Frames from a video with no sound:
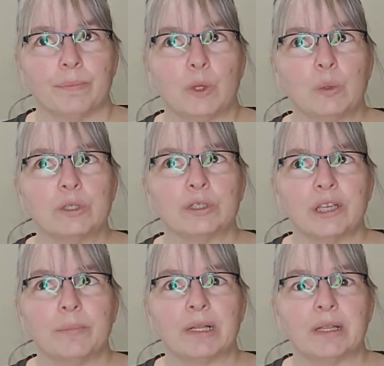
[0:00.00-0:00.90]
Those are
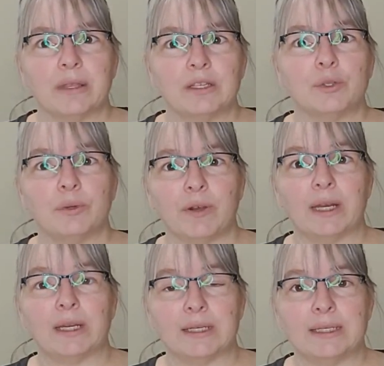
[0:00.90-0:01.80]
typically things you would
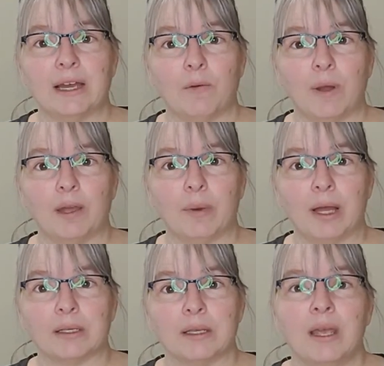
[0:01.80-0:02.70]
find in a DIY
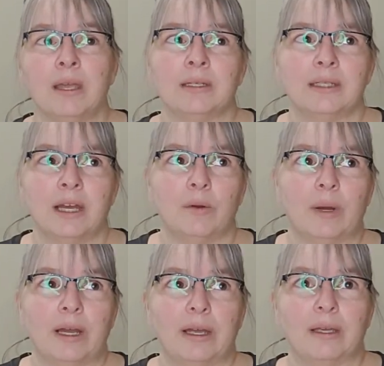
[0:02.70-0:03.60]
box.
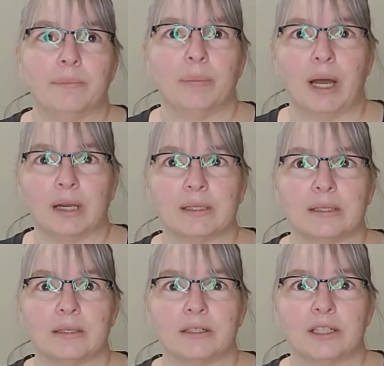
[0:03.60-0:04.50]
DIY
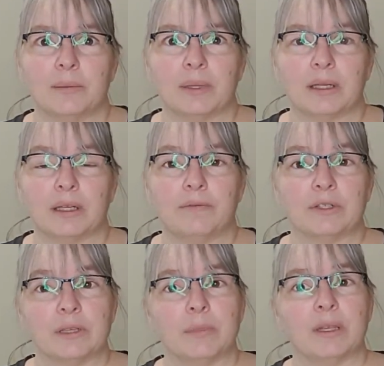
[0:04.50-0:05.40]
boxes are typically for
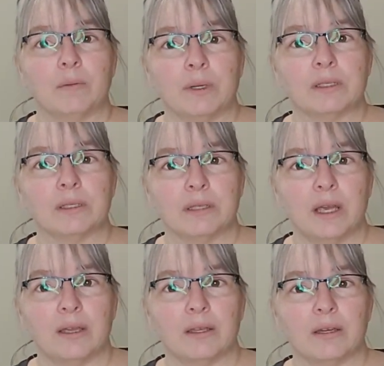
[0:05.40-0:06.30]
somebody that wants to
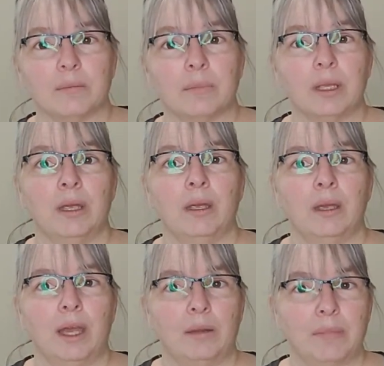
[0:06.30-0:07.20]
take them
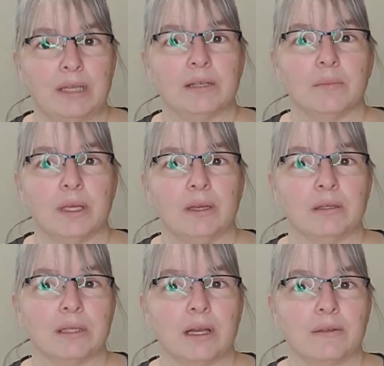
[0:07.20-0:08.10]
and make something
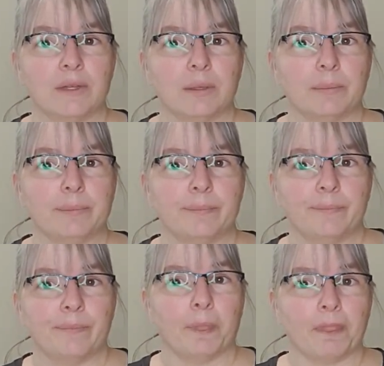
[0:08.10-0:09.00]
else out of them.
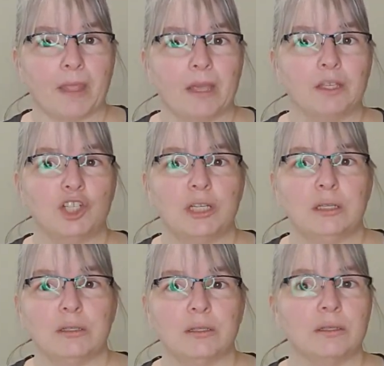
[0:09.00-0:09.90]

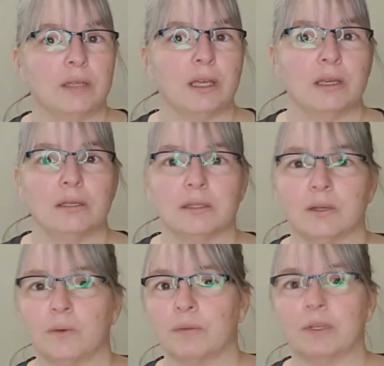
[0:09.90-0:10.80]
Jeans, they
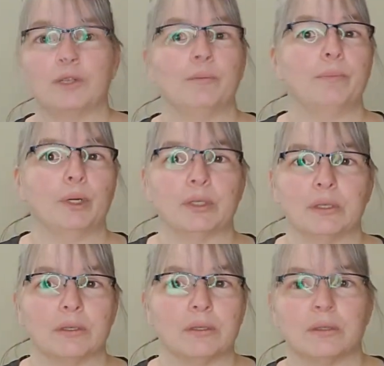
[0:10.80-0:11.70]
sew them into
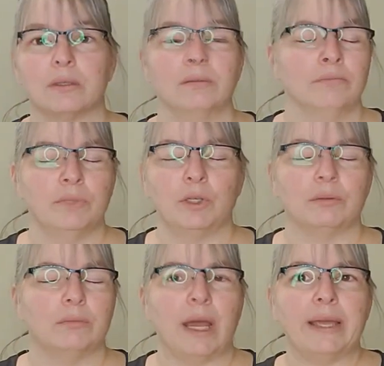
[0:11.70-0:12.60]
purses. You
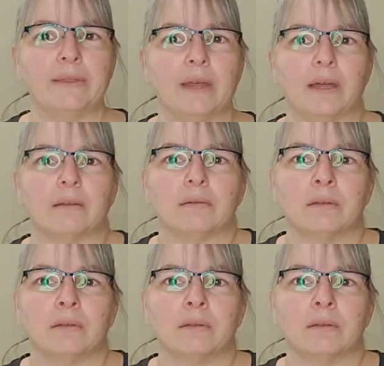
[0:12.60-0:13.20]
know, I get that.